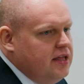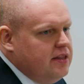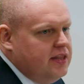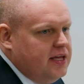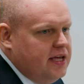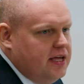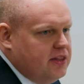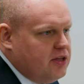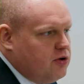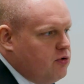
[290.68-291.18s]

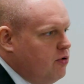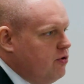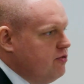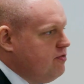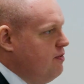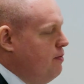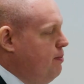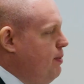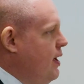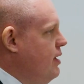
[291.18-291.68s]
The Court
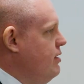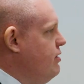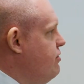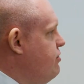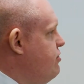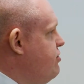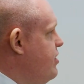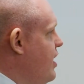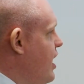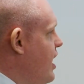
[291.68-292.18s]
of
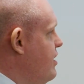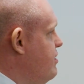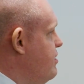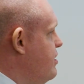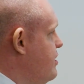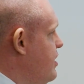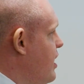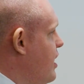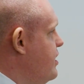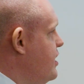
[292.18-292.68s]
Appeals
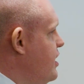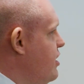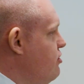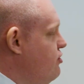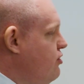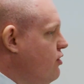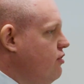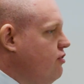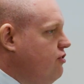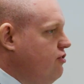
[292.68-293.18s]
said that the
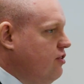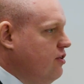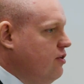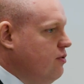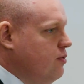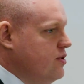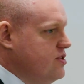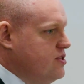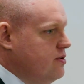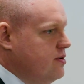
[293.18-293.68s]

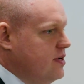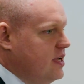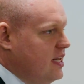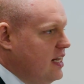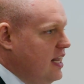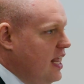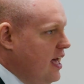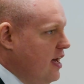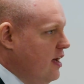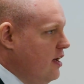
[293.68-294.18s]
injunction was
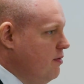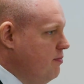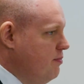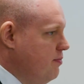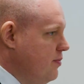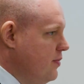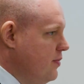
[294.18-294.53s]
unclear.